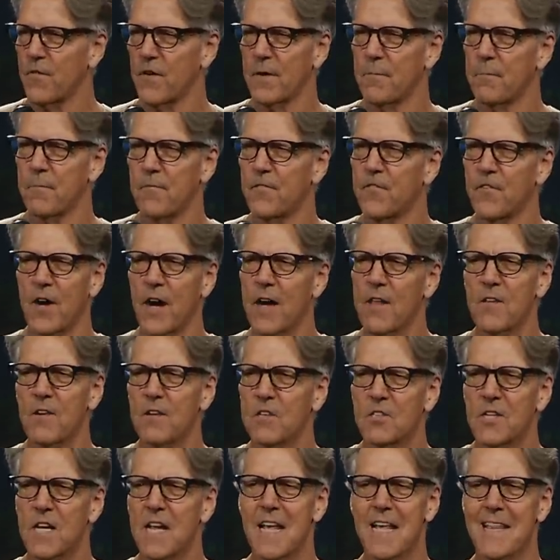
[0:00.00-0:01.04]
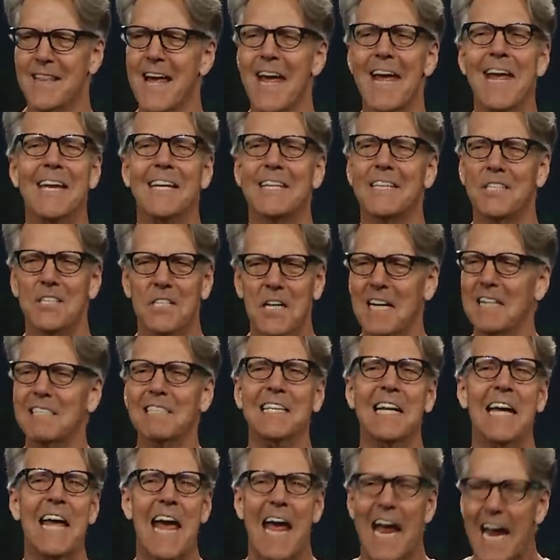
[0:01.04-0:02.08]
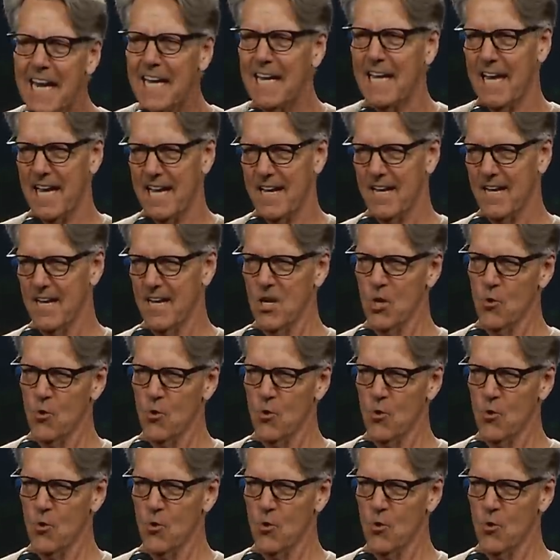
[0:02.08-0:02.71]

For, for others, they just hate it